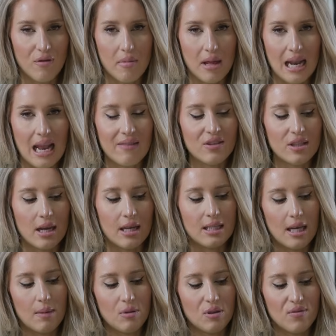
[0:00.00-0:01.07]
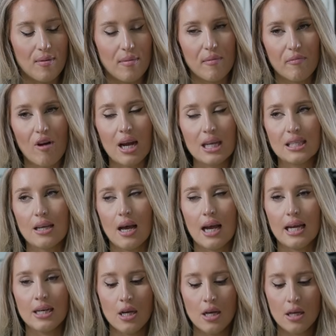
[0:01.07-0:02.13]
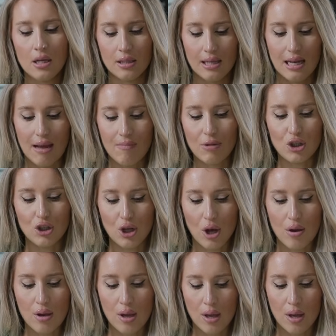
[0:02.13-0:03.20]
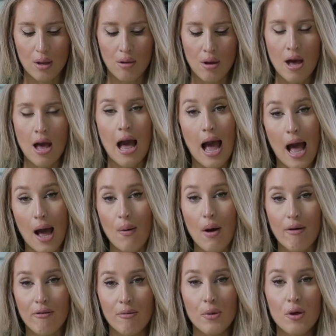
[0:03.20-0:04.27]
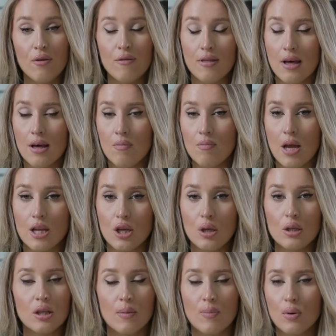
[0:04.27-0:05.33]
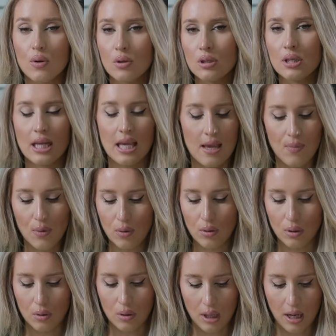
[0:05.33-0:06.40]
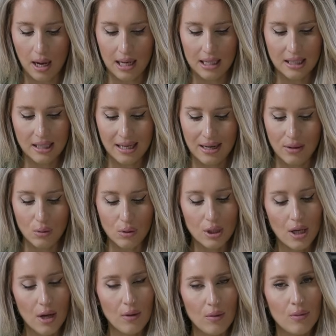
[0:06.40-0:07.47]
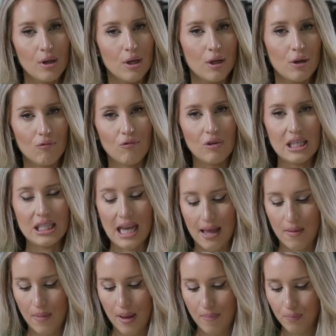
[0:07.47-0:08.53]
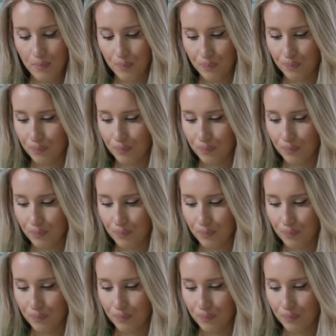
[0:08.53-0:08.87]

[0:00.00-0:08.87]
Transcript: from the left side, tape-ins from the right side. So let me show you how I remove them and use the board to keep it all organized and also retaping.